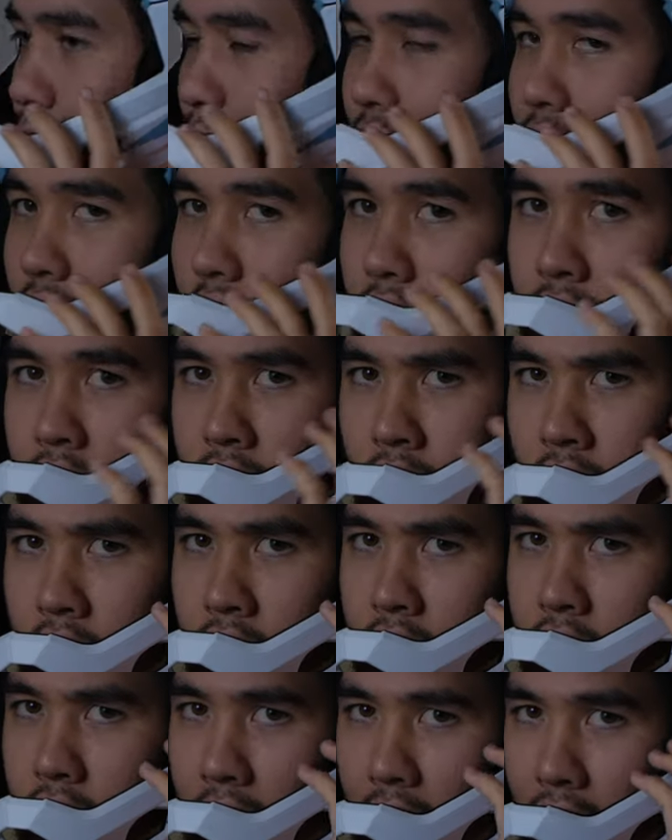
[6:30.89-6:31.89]
where
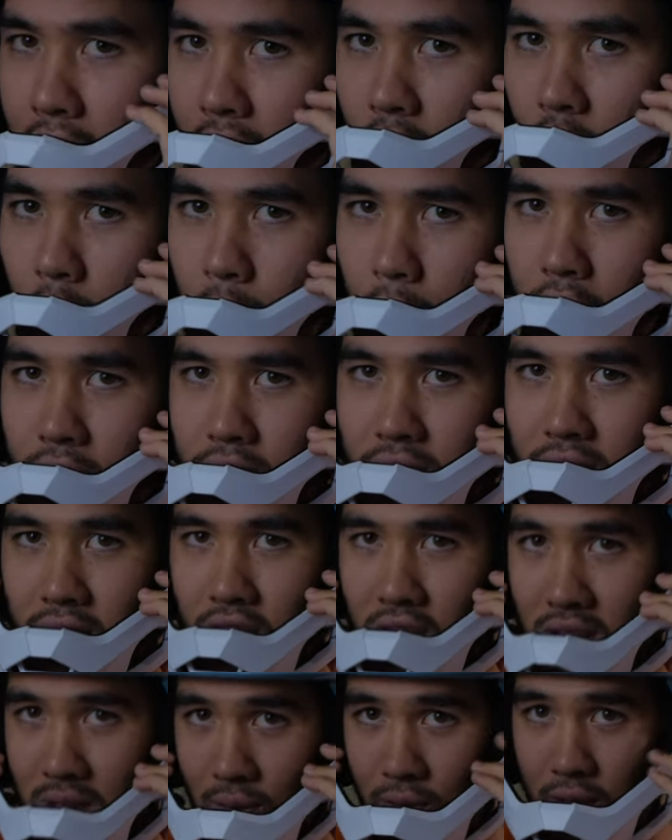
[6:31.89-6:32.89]
it almost
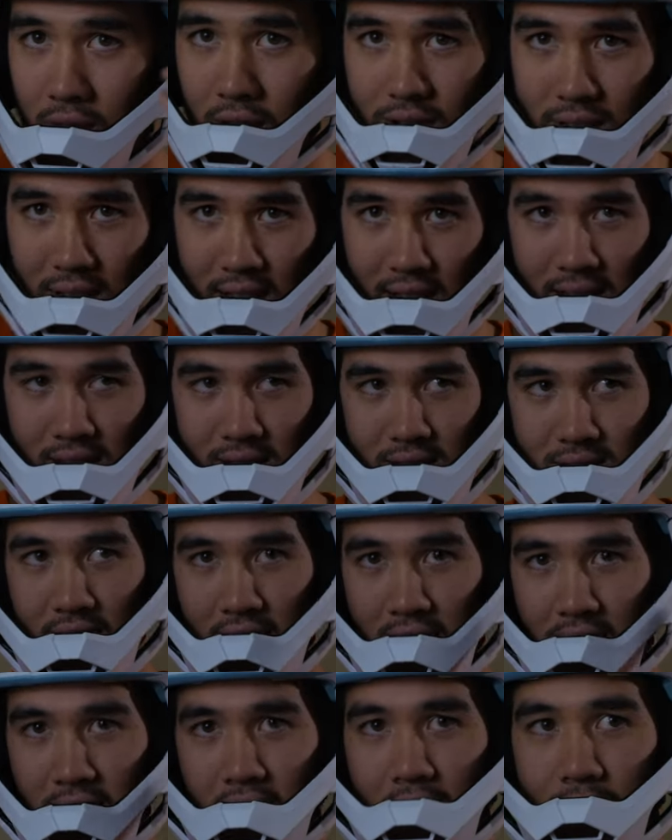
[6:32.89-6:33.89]
just feels like it's
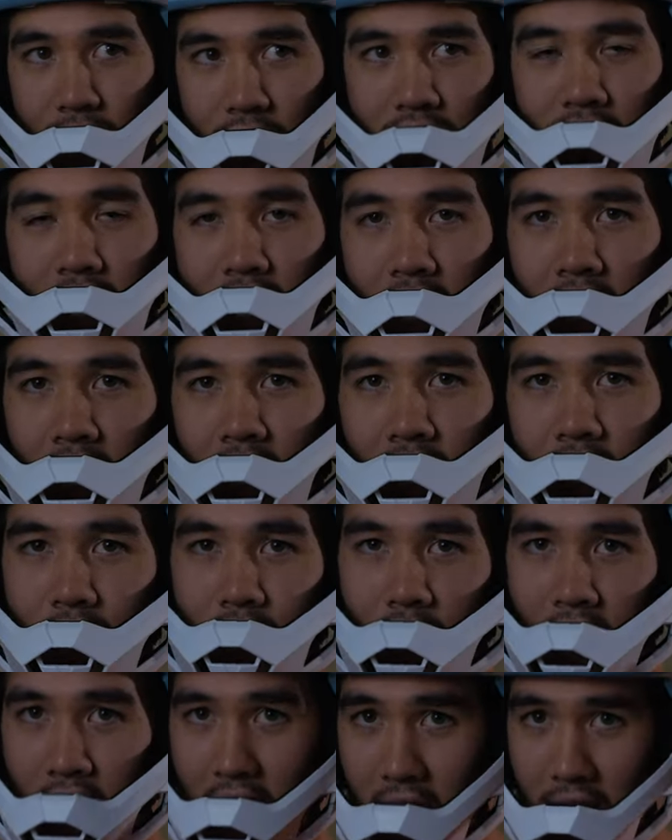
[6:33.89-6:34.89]
like levitating on
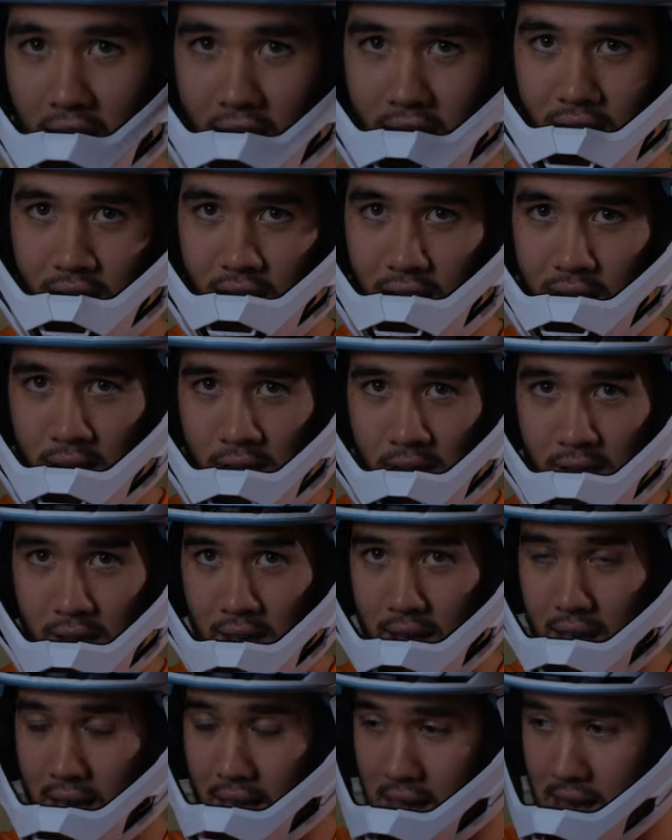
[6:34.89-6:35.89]
your head.
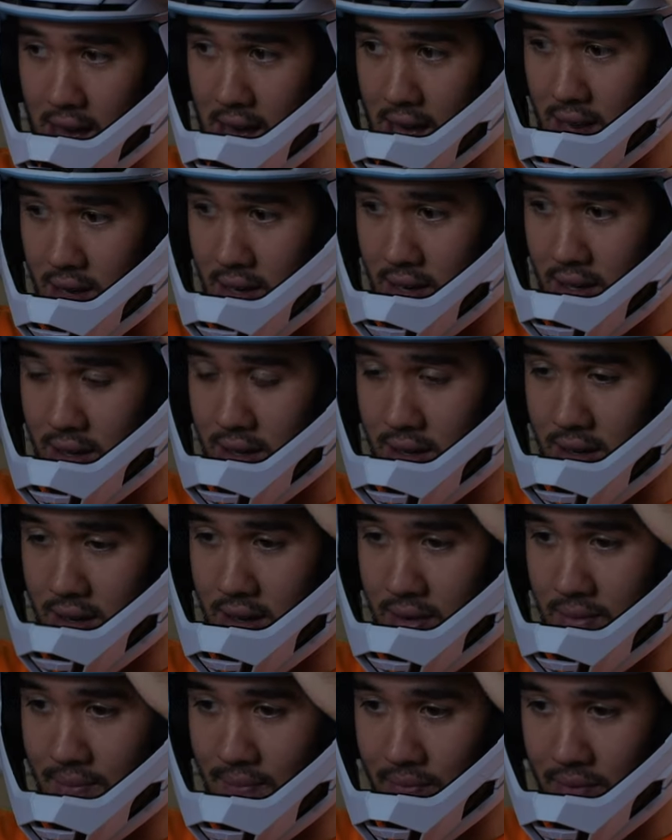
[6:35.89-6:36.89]
And
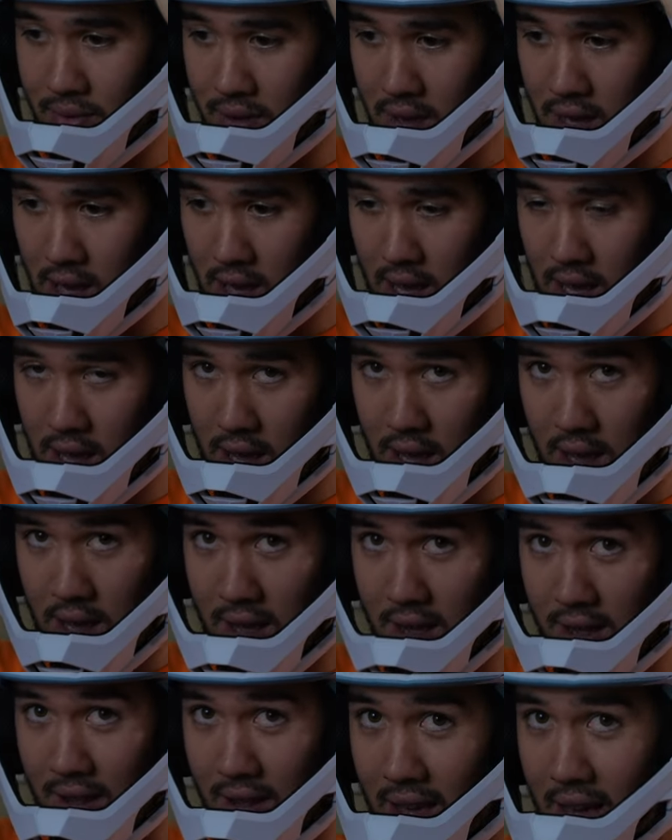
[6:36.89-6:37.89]

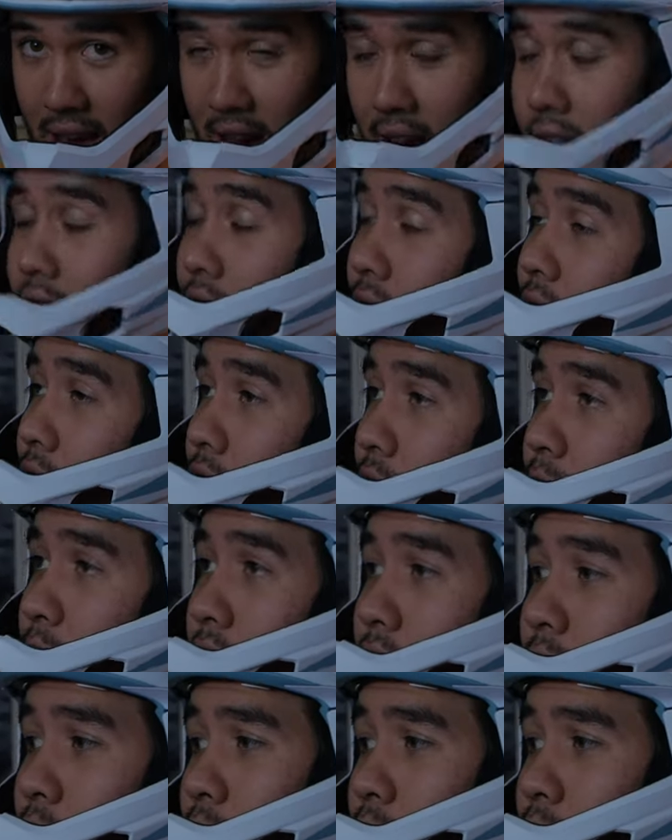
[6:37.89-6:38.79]
yeah, feels pretty